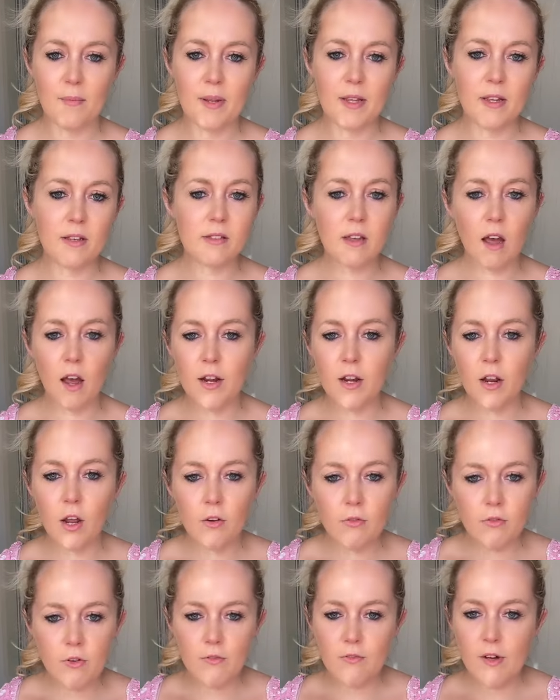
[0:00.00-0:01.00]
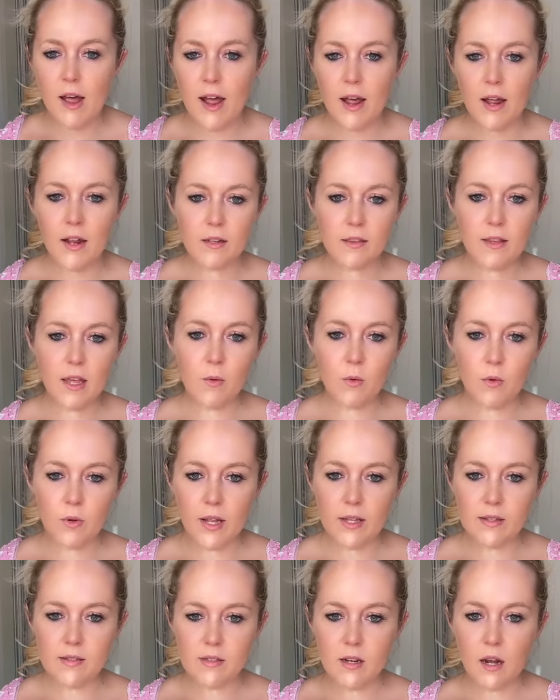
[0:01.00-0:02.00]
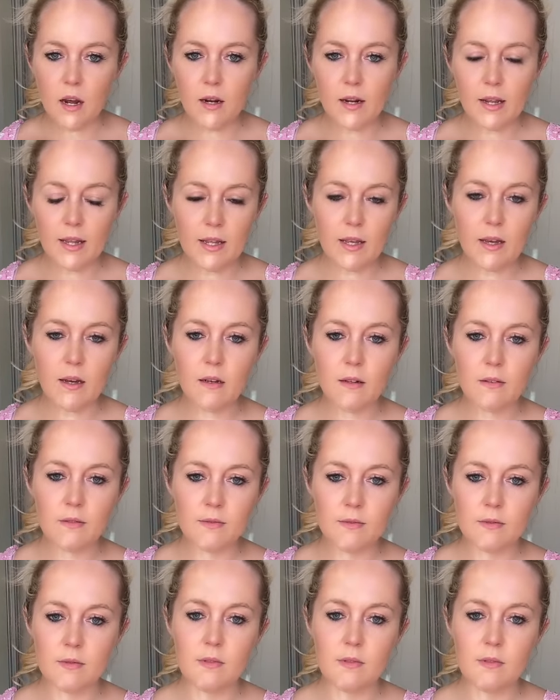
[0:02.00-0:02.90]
because I know for a fact they will get stuck here.